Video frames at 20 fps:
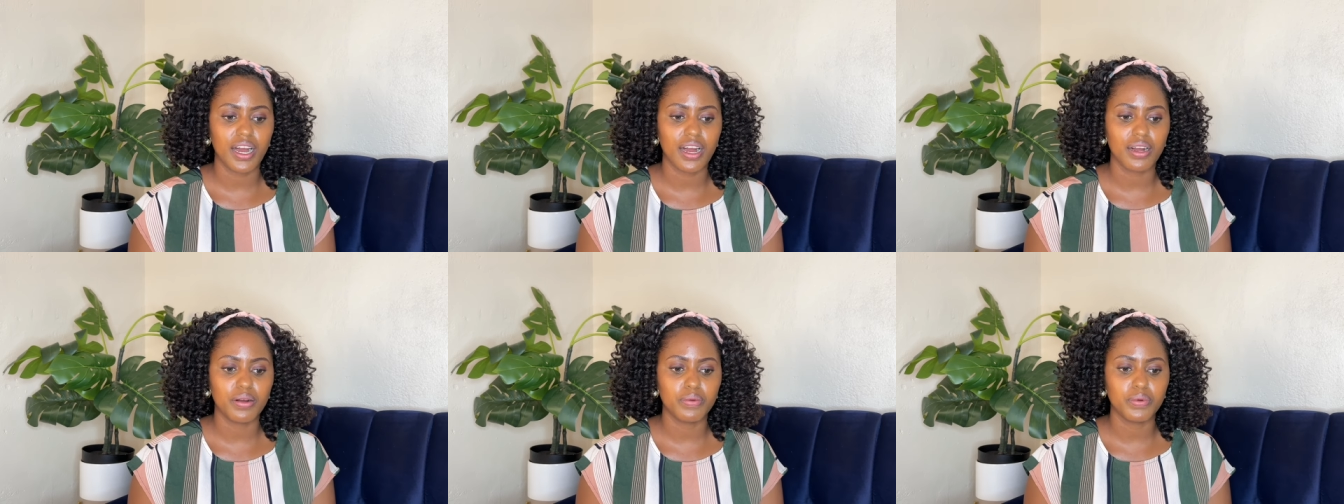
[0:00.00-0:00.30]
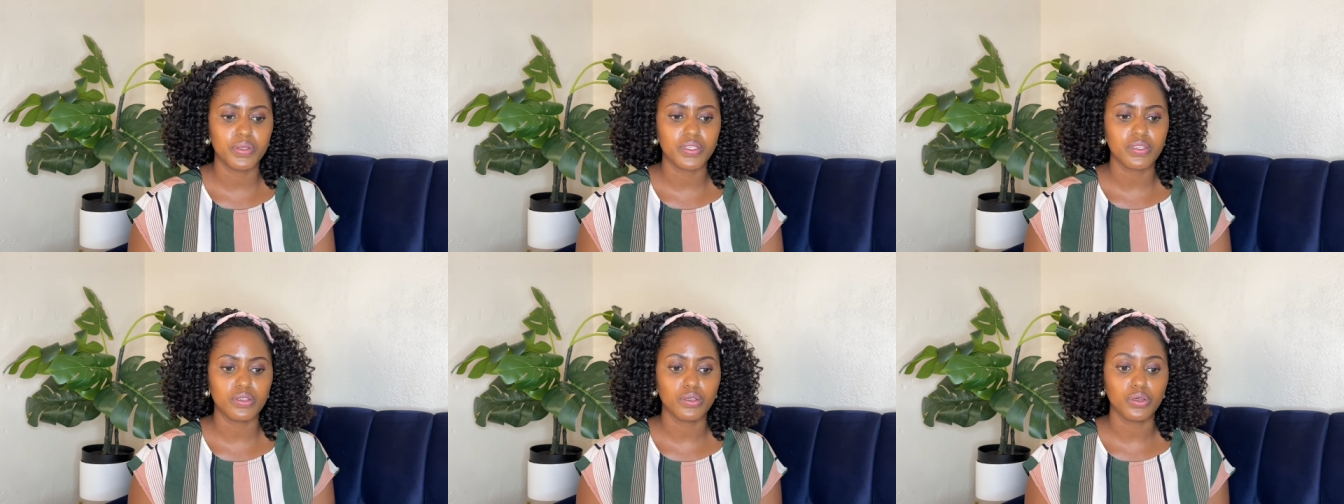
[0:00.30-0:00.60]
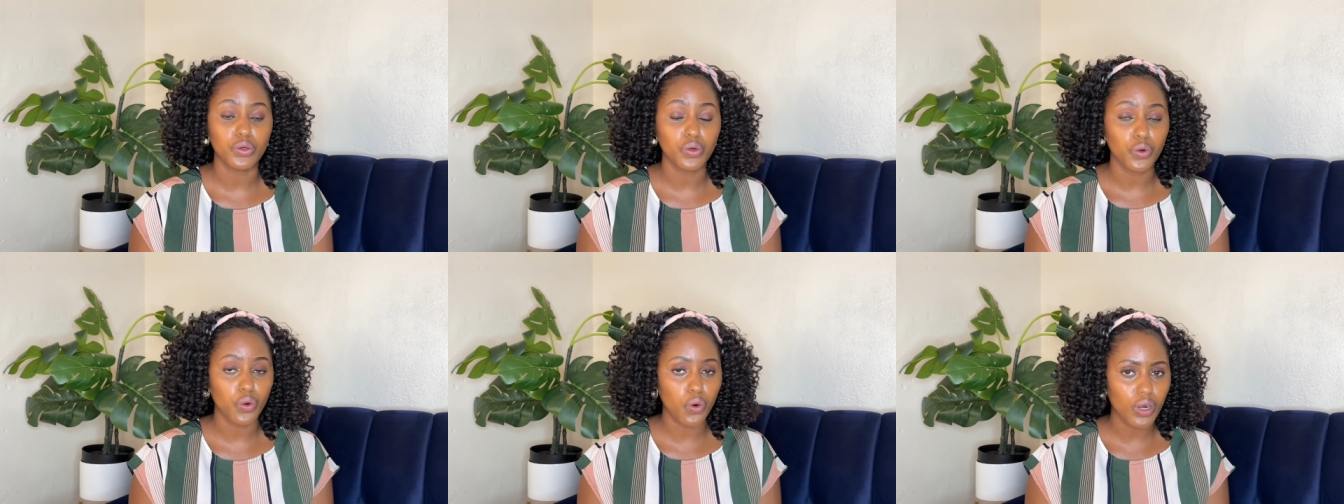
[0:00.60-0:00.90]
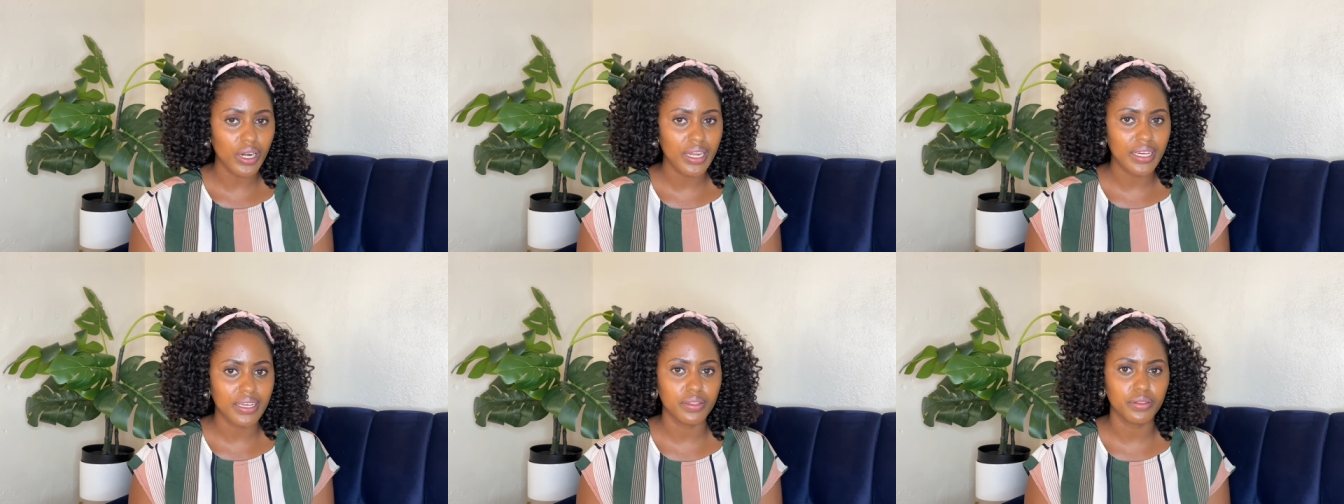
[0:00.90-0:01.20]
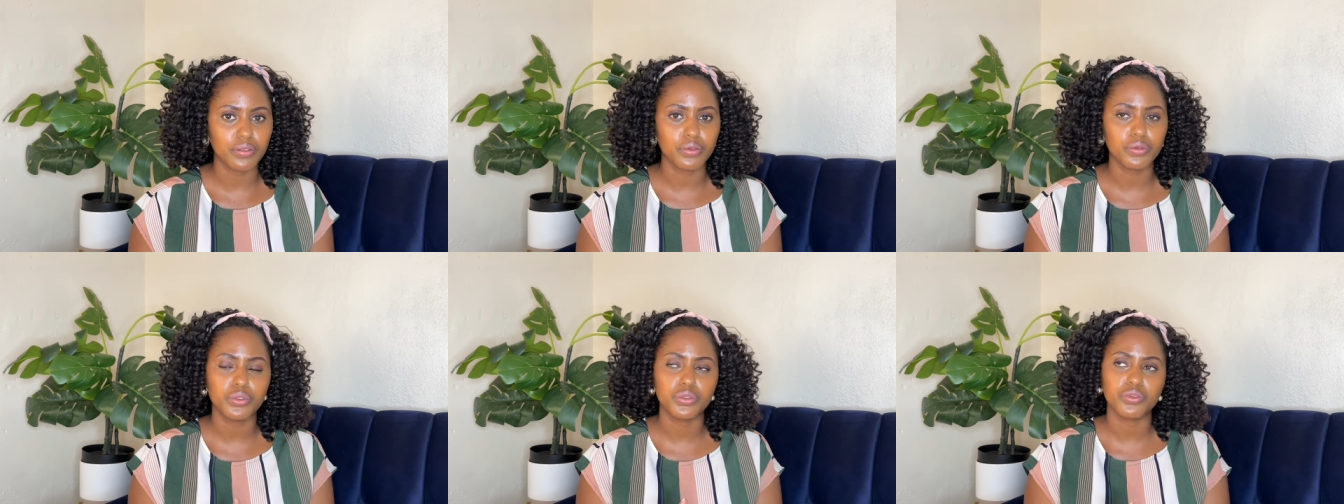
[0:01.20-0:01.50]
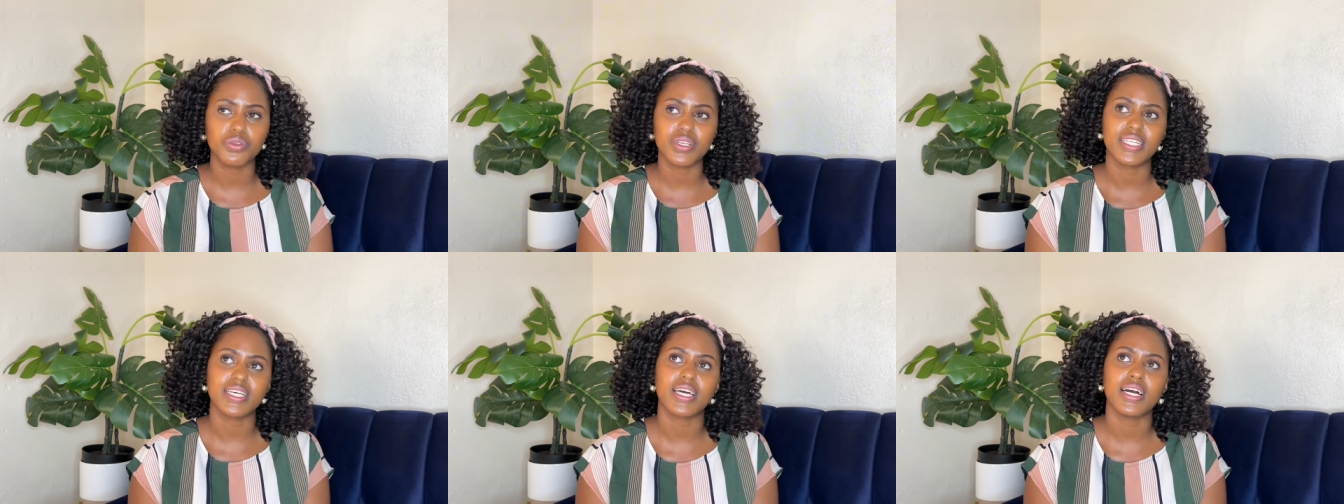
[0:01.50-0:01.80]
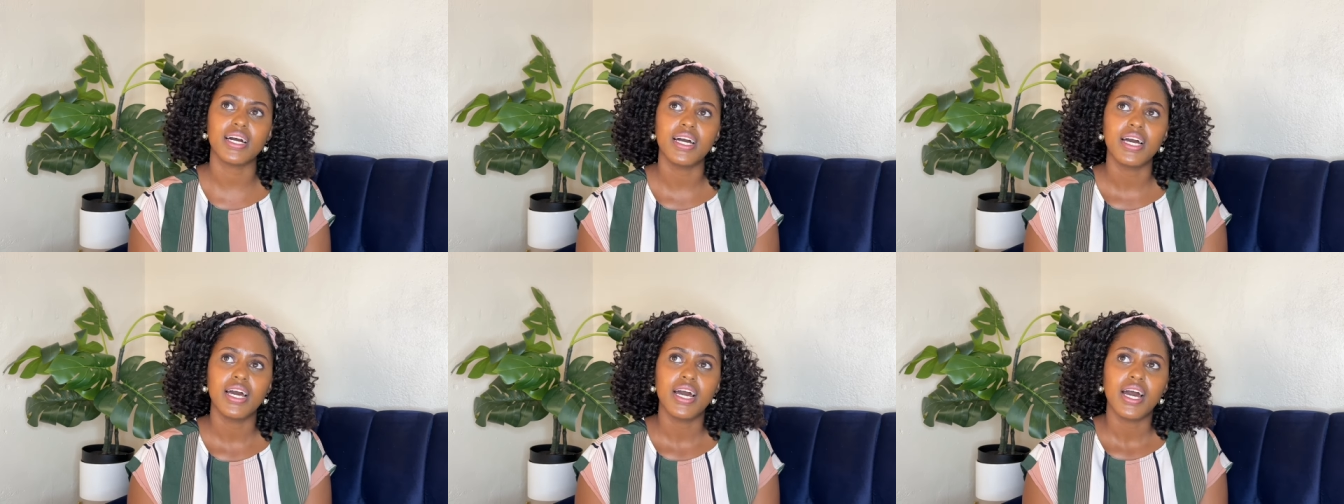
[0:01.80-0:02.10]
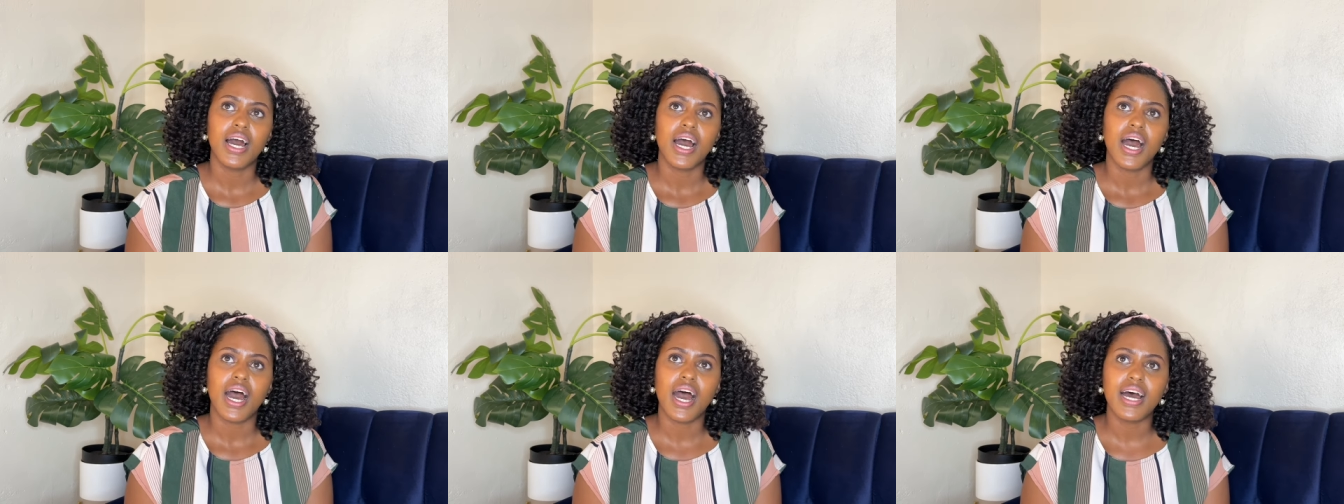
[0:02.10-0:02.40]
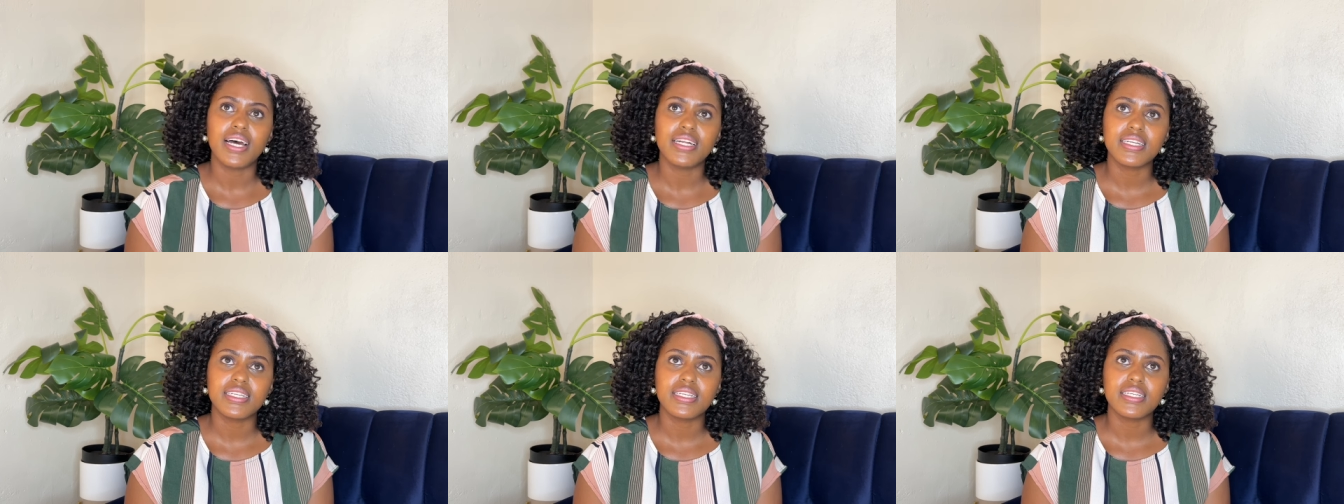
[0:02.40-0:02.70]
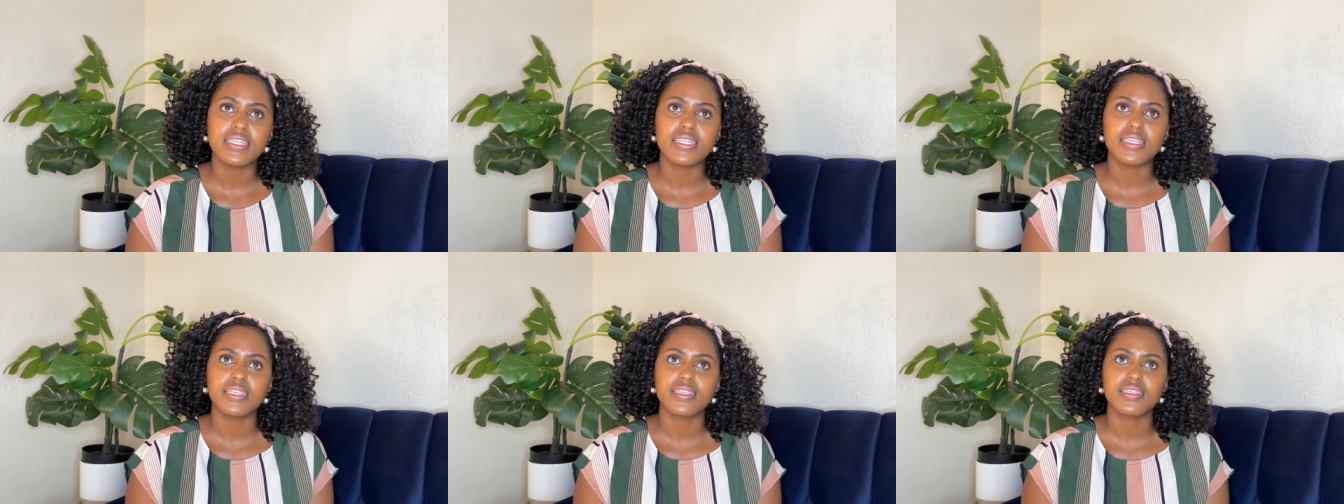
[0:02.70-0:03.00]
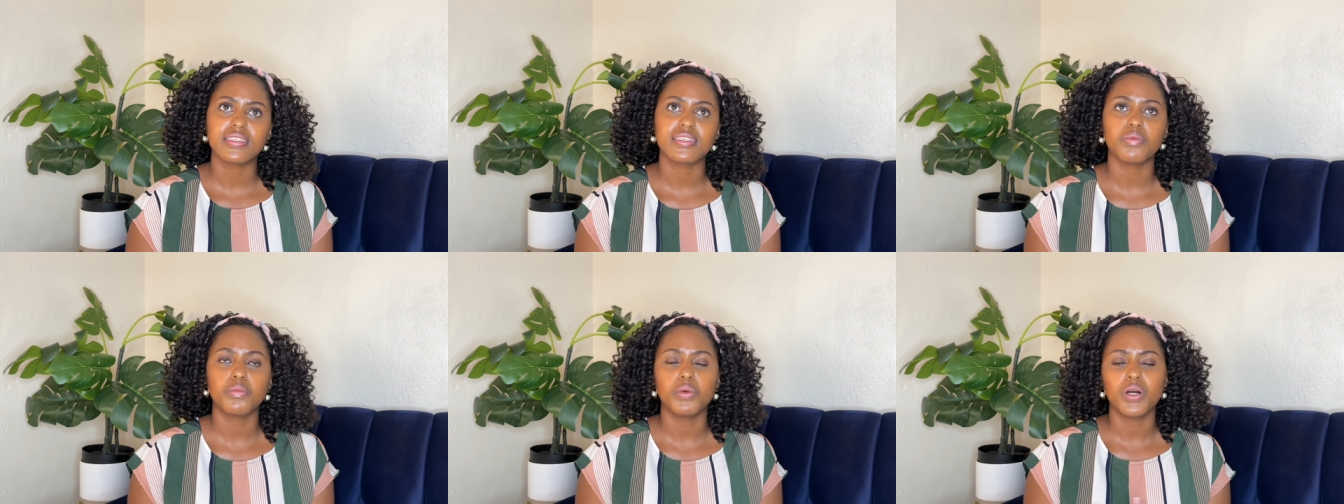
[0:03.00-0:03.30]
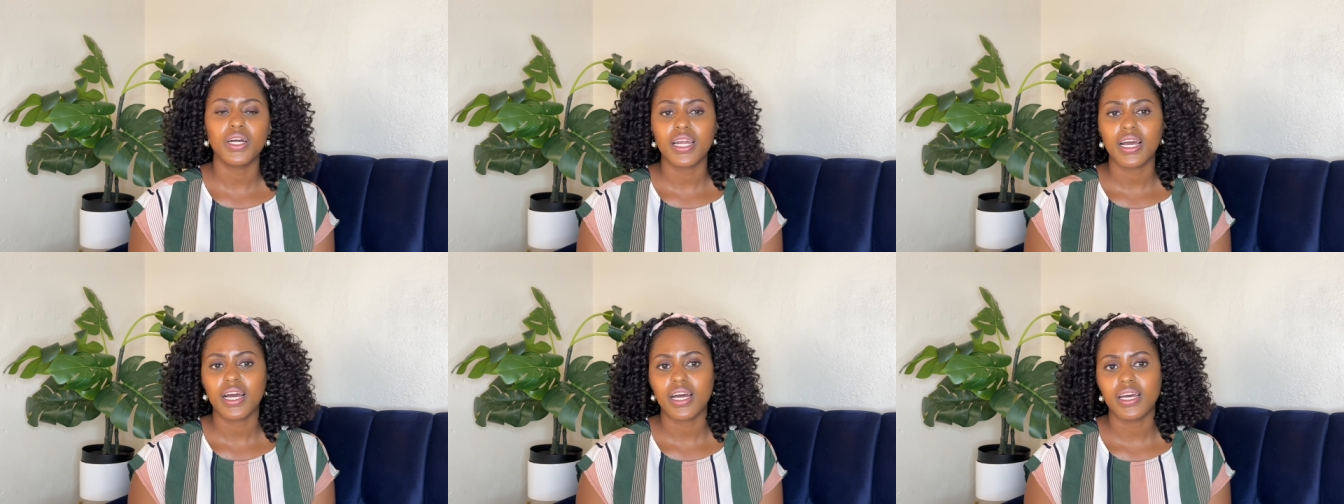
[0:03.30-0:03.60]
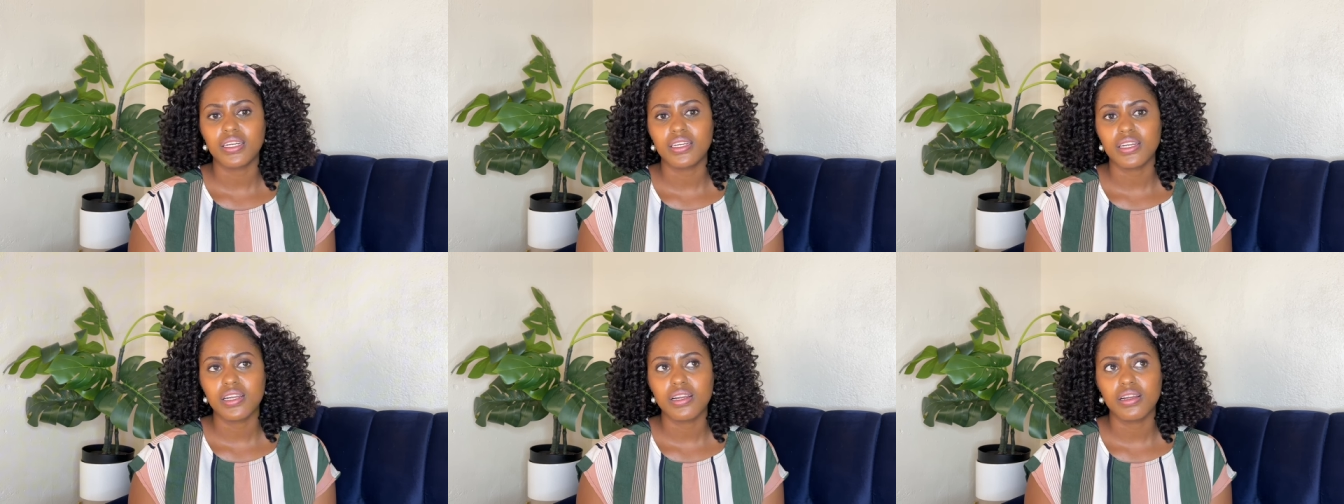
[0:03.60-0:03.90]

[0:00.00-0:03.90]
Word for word: i was scrolling through twitter and someone had